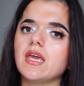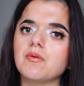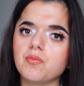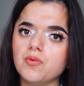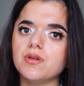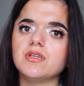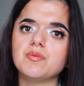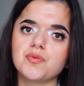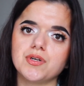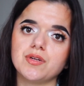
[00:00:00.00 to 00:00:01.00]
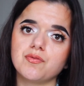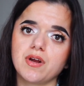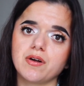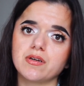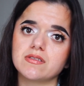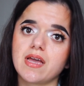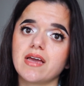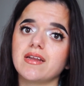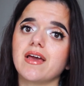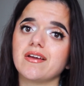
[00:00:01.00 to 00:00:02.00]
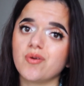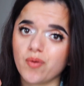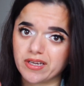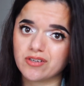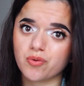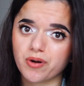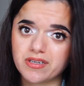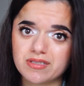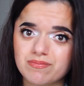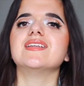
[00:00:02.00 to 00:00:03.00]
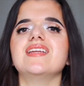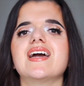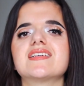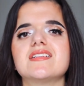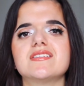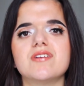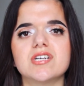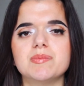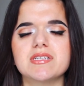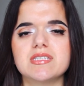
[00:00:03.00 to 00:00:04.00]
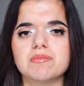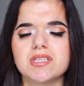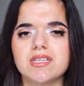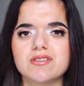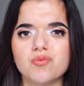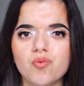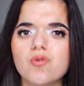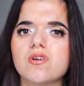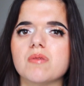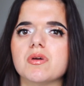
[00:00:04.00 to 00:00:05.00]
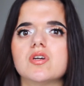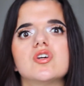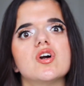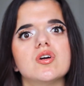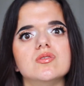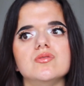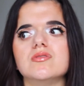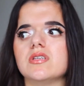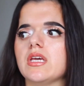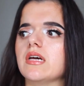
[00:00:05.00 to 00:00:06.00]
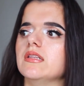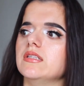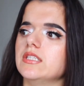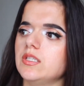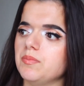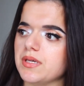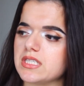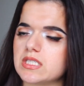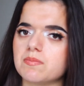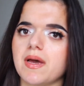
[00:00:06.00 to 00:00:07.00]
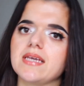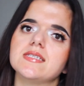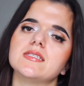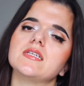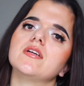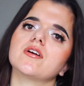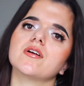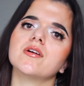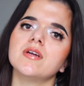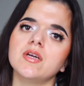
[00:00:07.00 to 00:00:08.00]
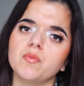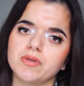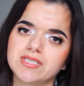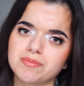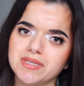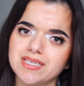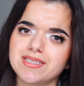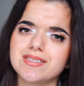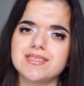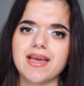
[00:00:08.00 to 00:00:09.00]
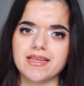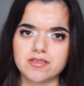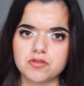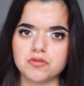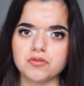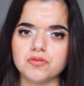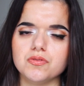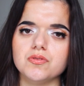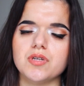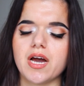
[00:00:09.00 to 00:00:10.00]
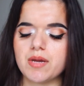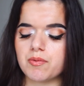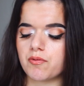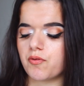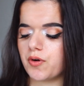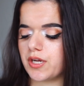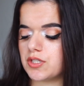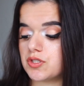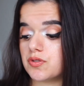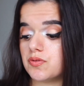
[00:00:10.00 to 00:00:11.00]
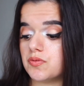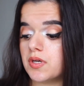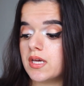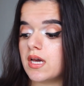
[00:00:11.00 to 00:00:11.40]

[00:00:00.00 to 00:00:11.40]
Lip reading: a really pretty fragrance and I quite adore it. Next, let's talk about something that's warm, cozy, a little bit spicier with some incense, oud. I'm referring to